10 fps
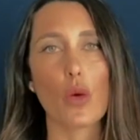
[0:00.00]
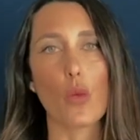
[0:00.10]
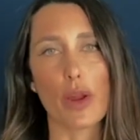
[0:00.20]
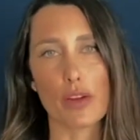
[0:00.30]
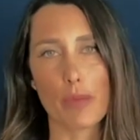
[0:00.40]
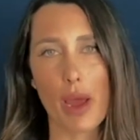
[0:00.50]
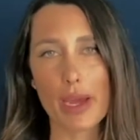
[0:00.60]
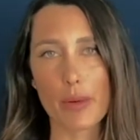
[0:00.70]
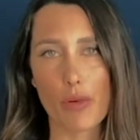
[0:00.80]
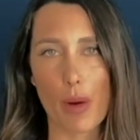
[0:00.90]
When you're
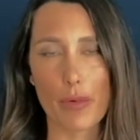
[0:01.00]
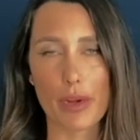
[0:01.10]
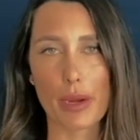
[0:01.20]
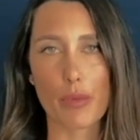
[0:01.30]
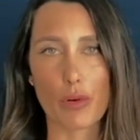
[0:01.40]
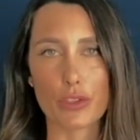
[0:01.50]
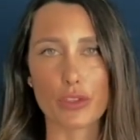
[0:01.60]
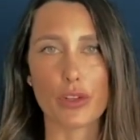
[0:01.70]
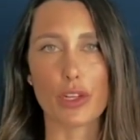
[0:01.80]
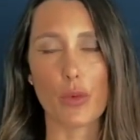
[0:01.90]
buying a property in
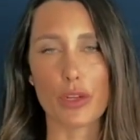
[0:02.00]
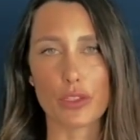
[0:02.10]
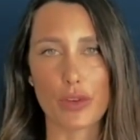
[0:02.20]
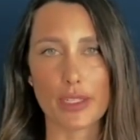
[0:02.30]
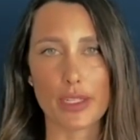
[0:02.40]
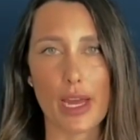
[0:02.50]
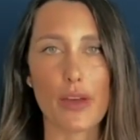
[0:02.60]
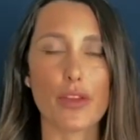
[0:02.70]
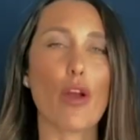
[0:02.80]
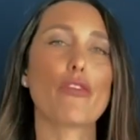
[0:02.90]
Portugal and you want to rent it
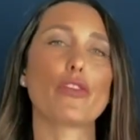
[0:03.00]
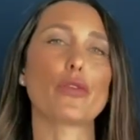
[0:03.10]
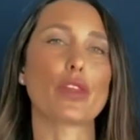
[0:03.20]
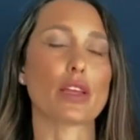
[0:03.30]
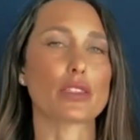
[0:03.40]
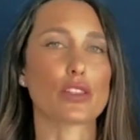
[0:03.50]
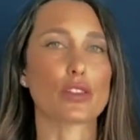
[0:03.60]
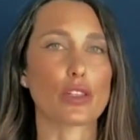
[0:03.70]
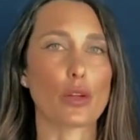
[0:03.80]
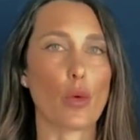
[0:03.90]
out, there are a few things that
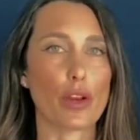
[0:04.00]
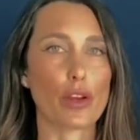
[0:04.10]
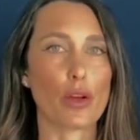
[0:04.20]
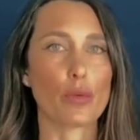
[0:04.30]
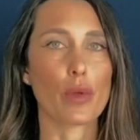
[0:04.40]
you're going to want to know.